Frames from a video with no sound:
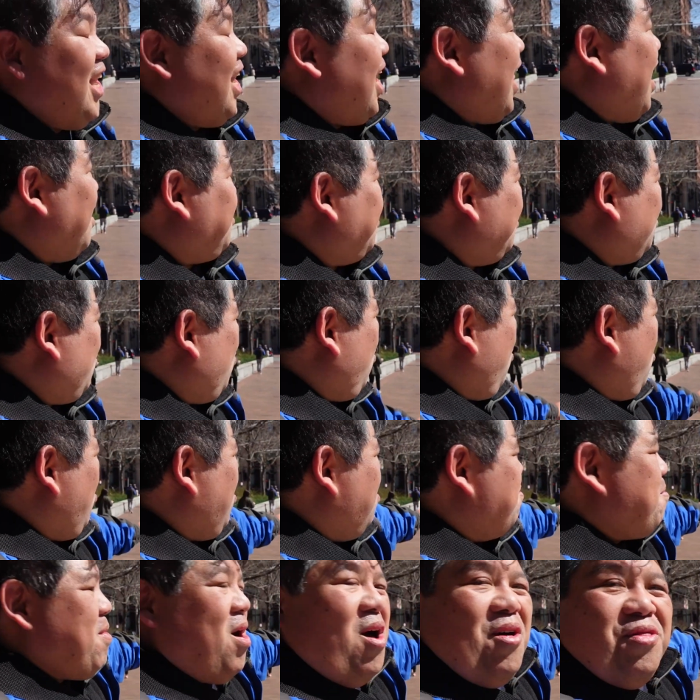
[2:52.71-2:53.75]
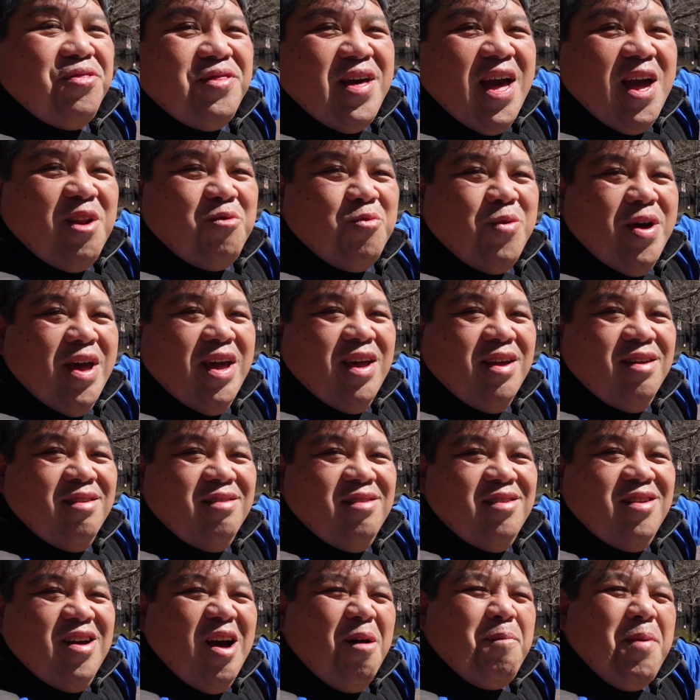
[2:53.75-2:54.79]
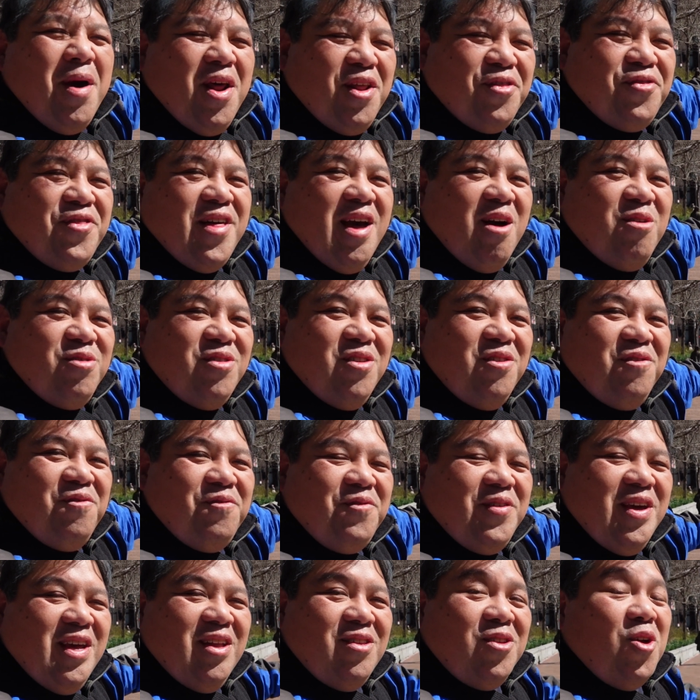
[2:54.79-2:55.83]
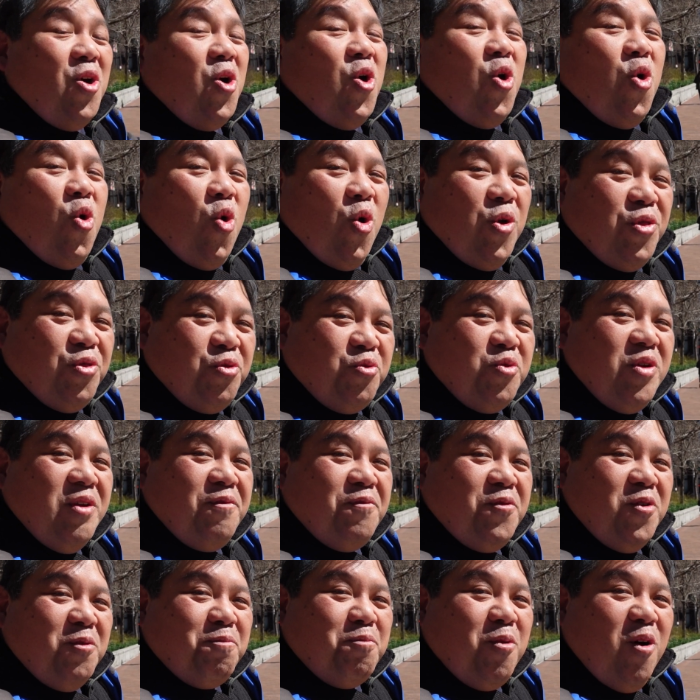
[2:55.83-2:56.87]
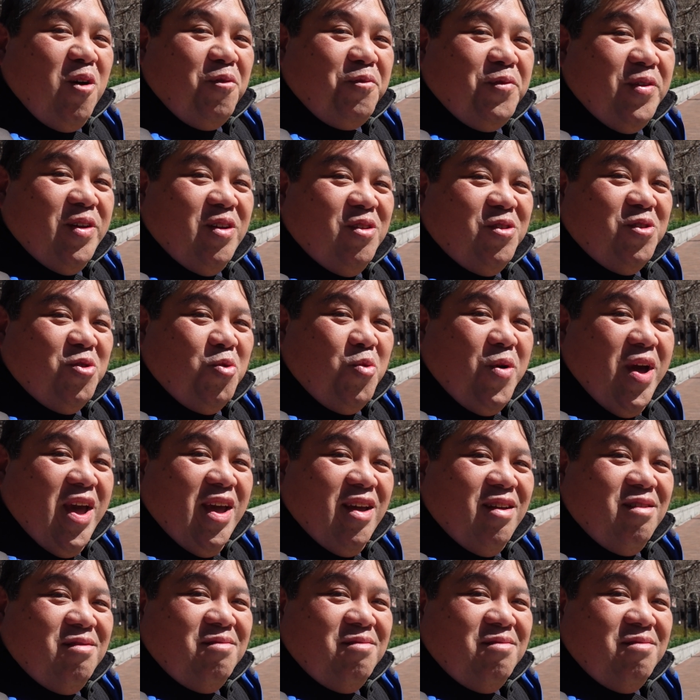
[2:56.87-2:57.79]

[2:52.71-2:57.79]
lies a quarter-mile that way, about 1,000 feet or 3 football fields away.